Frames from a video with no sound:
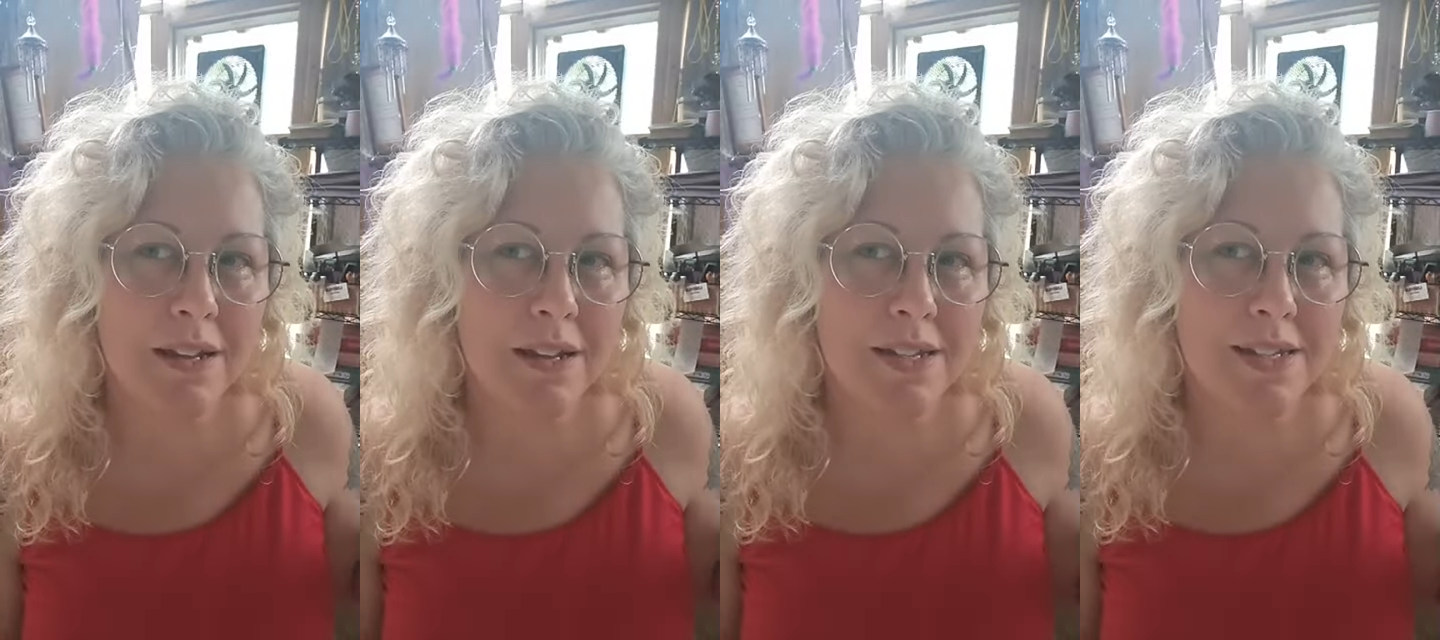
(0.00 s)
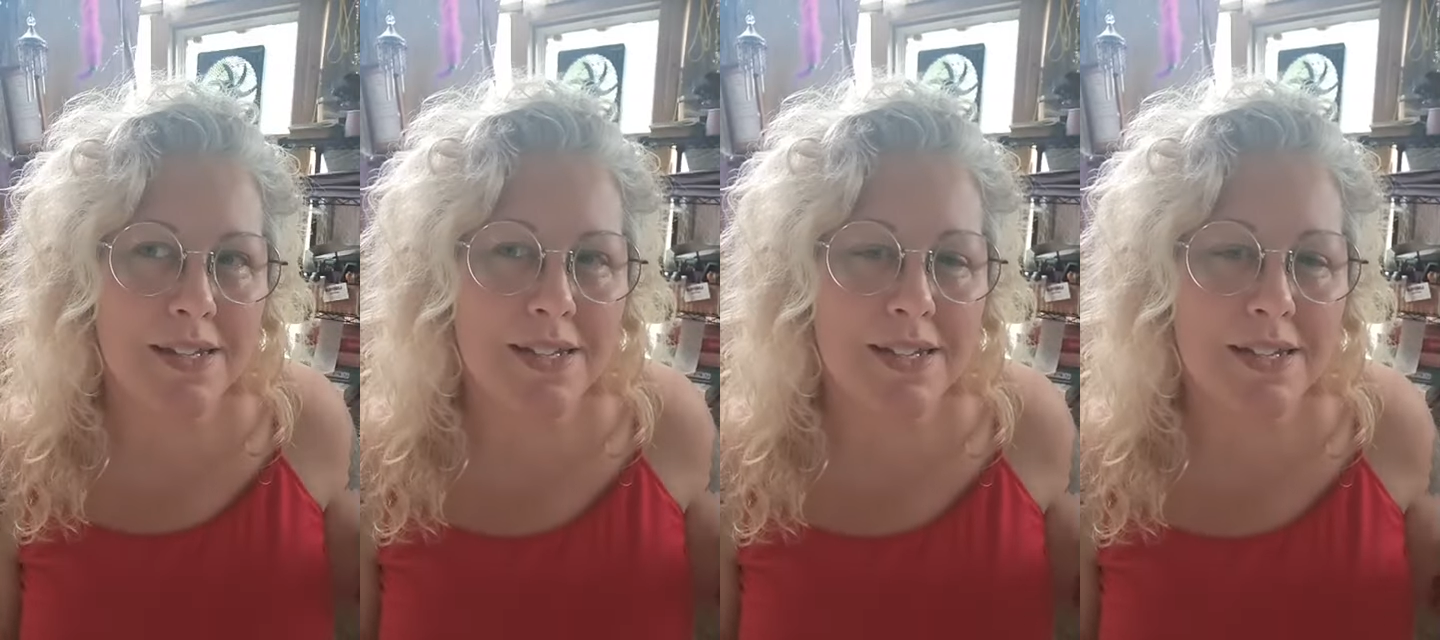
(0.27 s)

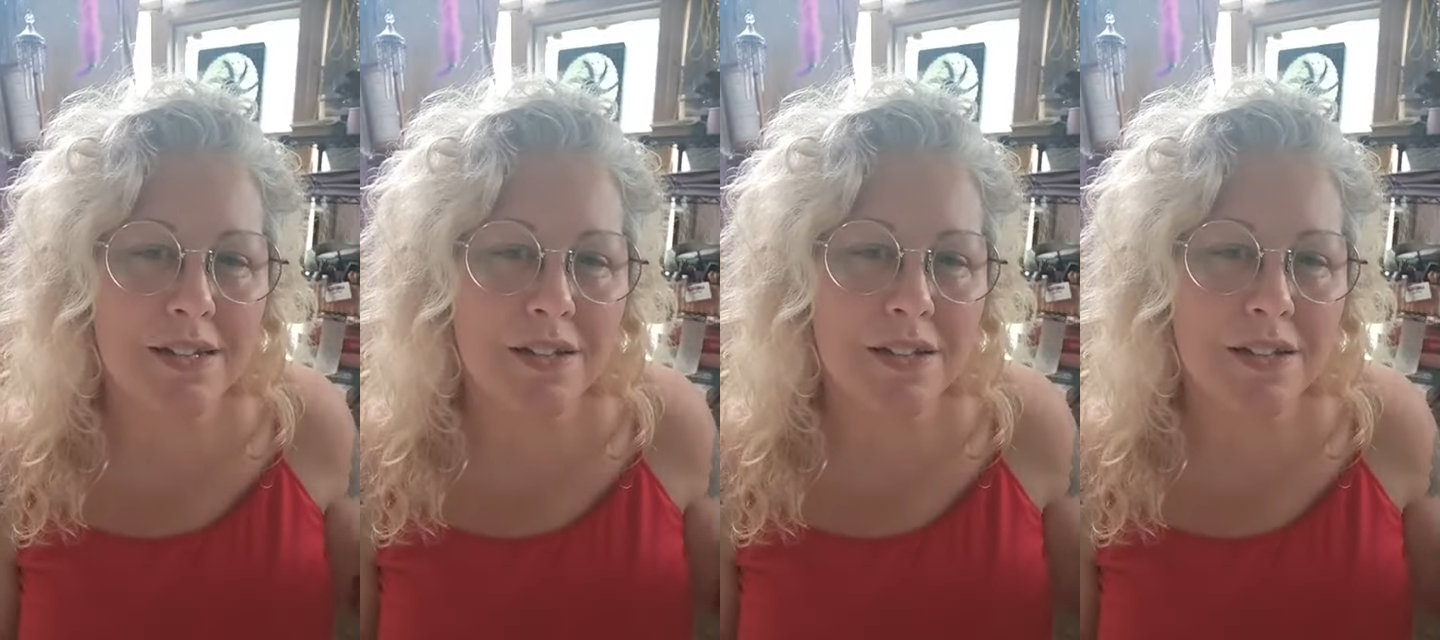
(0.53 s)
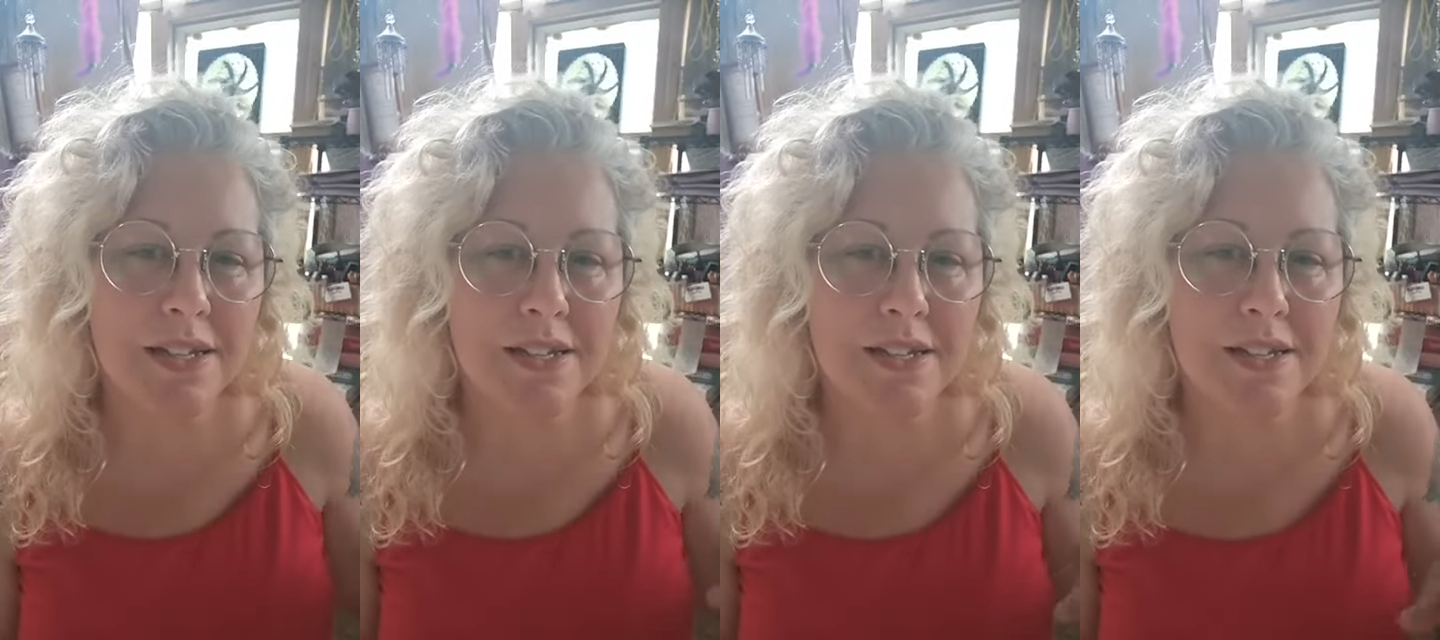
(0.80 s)

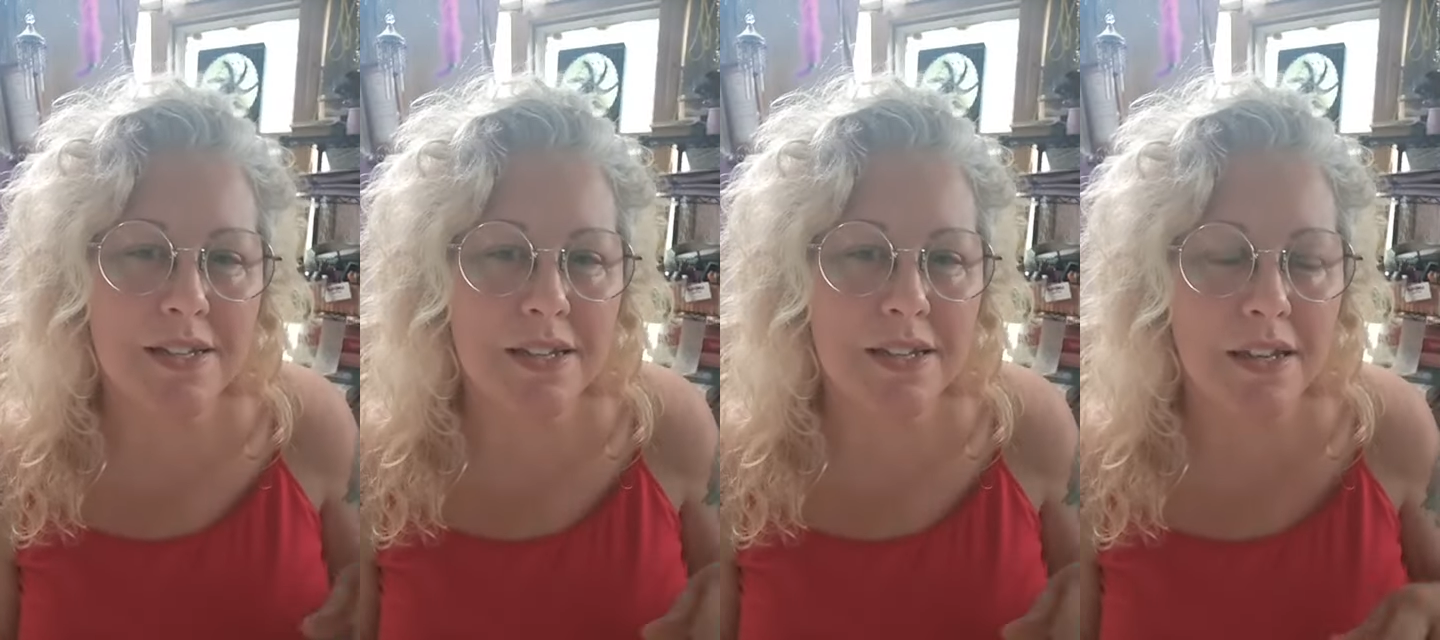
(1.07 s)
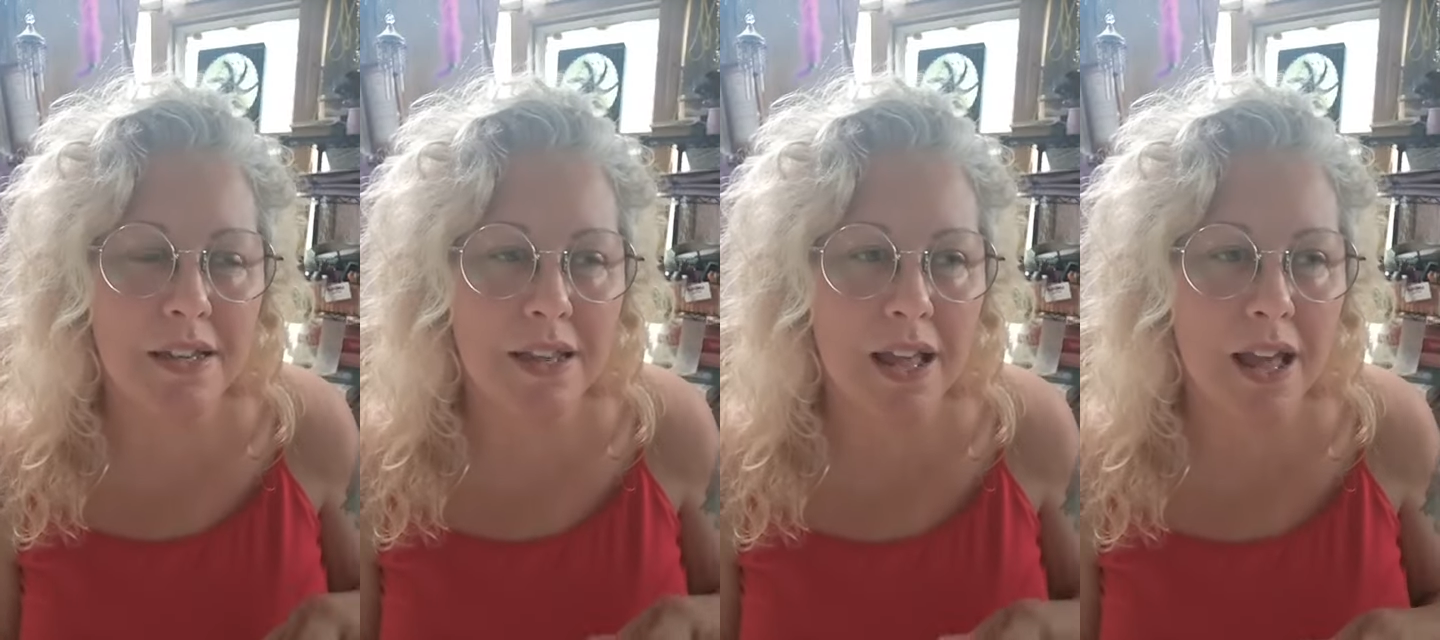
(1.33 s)
Stillness
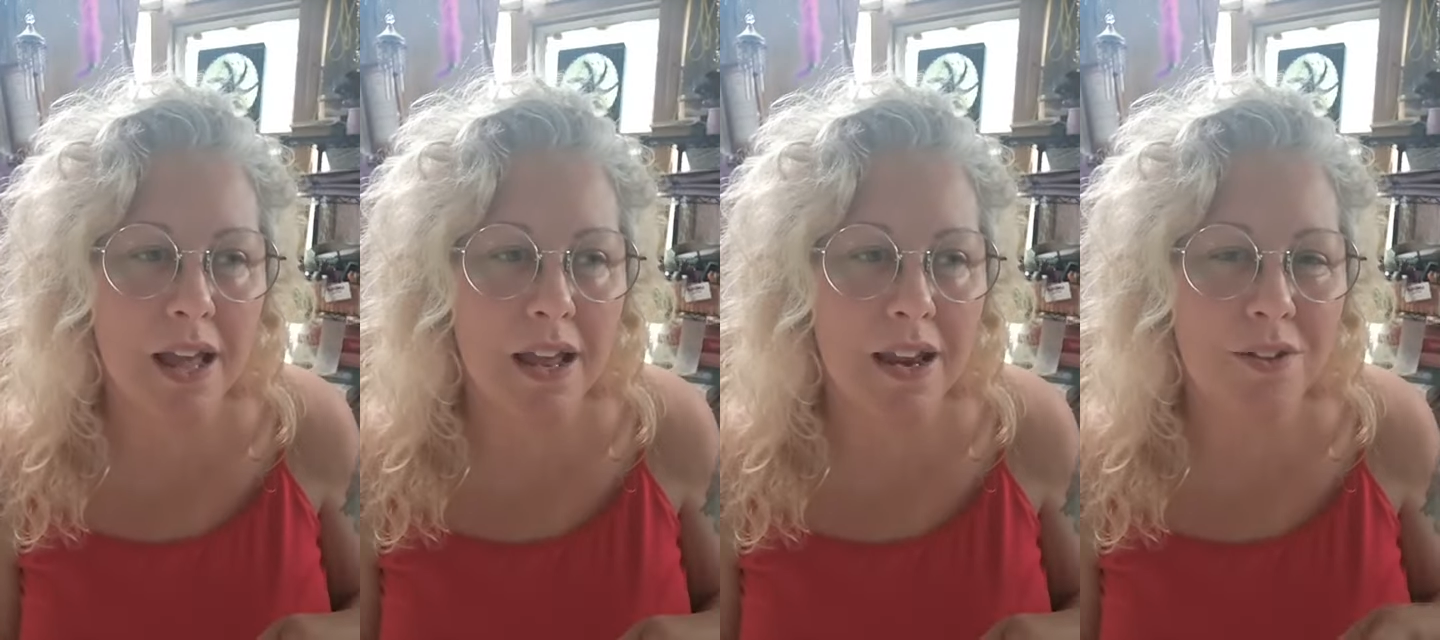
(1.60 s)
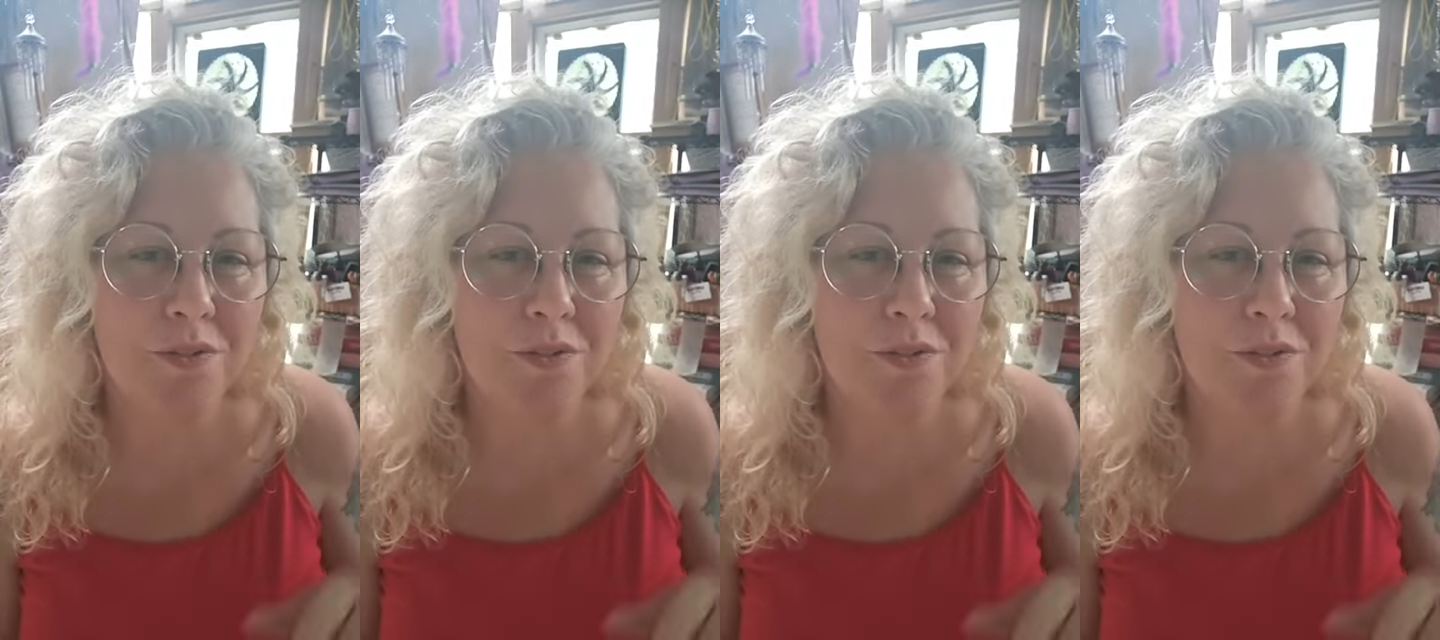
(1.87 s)
in that it